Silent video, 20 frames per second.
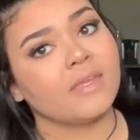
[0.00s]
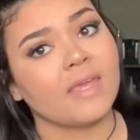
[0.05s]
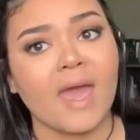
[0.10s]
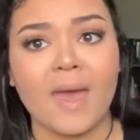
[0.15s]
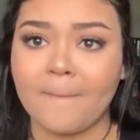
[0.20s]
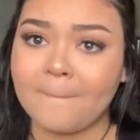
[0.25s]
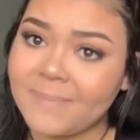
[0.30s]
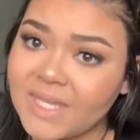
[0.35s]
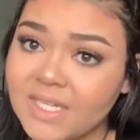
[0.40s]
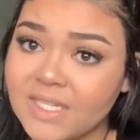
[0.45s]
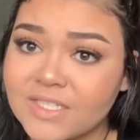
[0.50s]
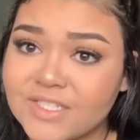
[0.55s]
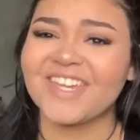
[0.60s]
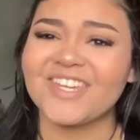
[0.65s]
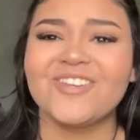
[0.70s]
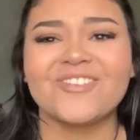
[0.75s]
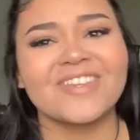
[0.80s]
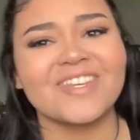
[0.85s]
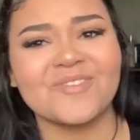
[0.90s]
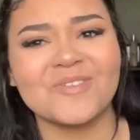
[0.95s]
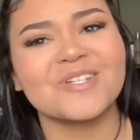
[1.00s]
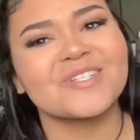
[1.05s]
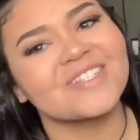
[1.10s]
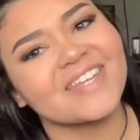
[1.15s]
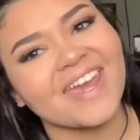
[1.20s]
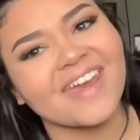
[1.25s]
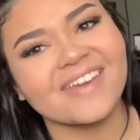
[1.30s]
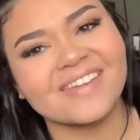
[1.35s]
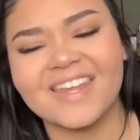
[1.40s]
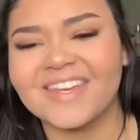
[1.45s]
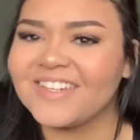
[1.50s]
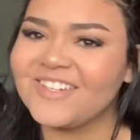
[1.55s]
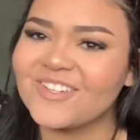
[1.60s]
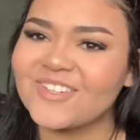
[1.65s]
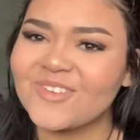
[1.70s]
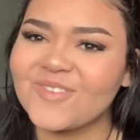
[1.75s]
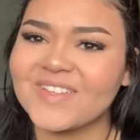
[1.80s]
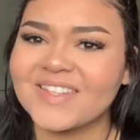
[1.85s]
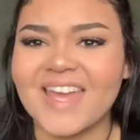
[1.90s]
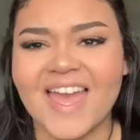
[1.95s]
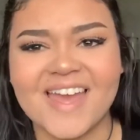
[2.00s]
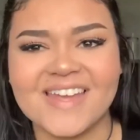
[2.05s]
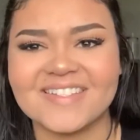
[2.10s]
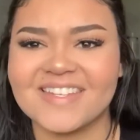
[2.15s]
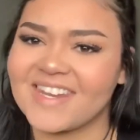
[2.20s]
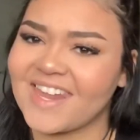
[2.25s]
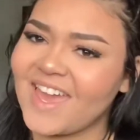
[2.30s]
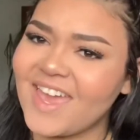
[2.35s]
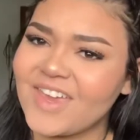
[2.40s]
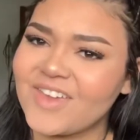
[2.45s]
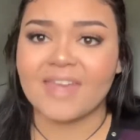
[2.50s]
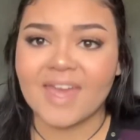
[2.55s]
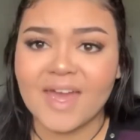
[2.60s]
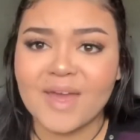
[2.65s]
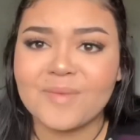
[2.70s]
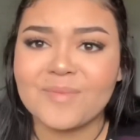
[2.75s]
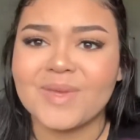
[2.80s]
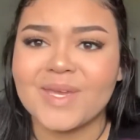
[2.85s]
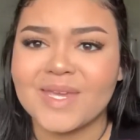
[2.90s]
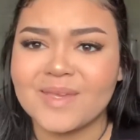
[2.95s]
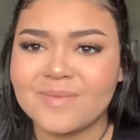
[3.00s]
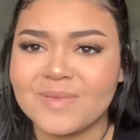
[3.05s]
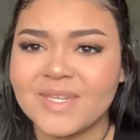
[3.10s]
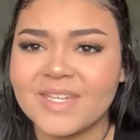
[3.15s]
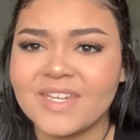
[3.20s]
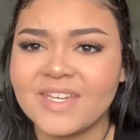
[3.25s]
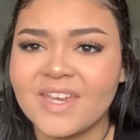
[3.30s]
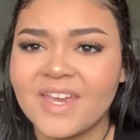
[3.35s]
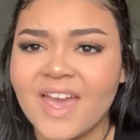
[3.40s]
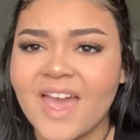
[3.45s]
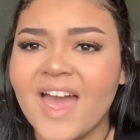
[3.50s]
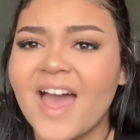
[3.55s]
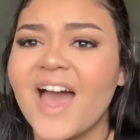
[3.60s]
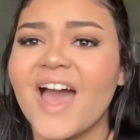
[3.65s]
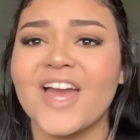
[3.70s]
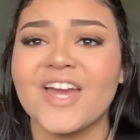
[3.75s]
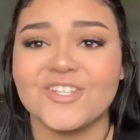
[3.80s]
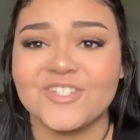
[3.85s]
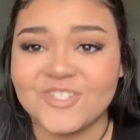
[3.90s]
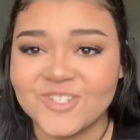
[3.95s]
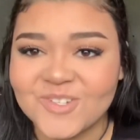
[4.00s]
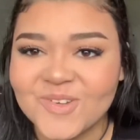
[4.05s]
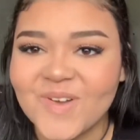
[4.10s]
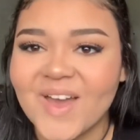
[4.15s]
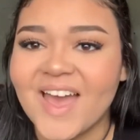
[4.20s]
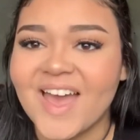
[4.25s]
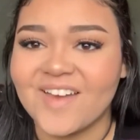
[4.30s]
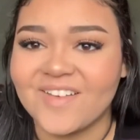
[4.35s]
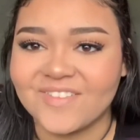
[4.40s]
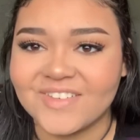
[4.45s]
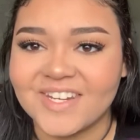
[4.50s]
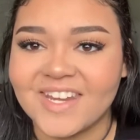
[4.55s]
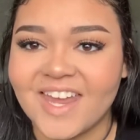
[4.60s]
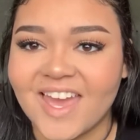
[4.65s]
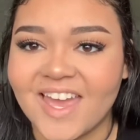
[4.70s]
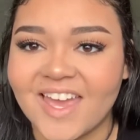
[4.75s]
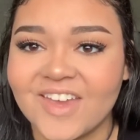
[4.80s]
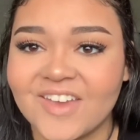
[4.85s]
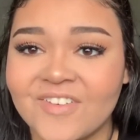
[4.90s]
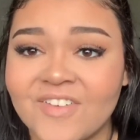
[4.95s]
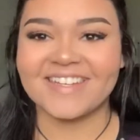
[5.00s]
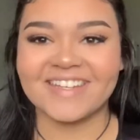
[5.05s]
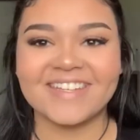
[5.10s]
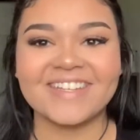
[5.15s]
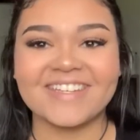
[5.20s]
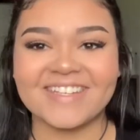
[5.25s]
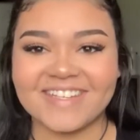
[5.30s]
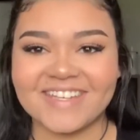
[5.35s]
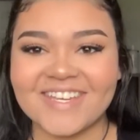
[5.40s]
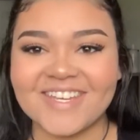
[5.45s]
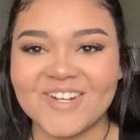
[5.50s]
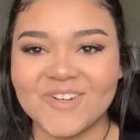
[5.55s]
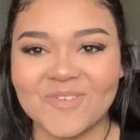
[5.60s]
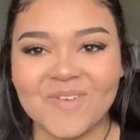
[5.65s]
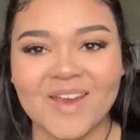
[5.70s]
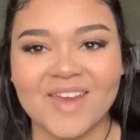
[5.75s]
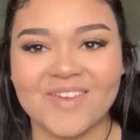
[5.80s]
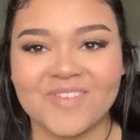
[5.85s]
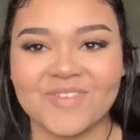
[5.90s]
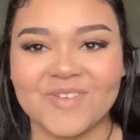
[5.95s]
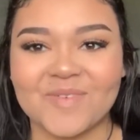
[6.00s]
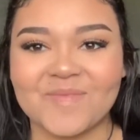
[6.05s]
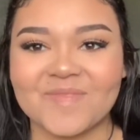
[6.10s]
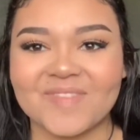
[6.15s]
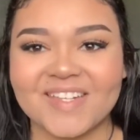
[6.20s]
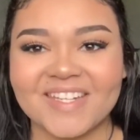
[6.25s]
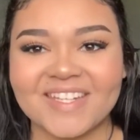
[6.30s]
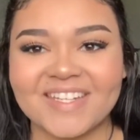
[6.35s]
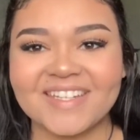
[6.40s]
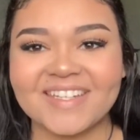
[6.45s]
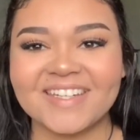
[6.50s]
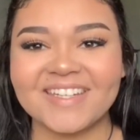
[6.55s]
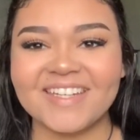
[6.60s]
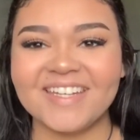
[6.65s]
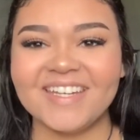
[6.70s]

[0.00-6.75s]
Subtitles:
Yeah, bitch. Do you think we're scared? Like, you're the one that has a knife. Yeah, baby, I do have a knife. Get away from me.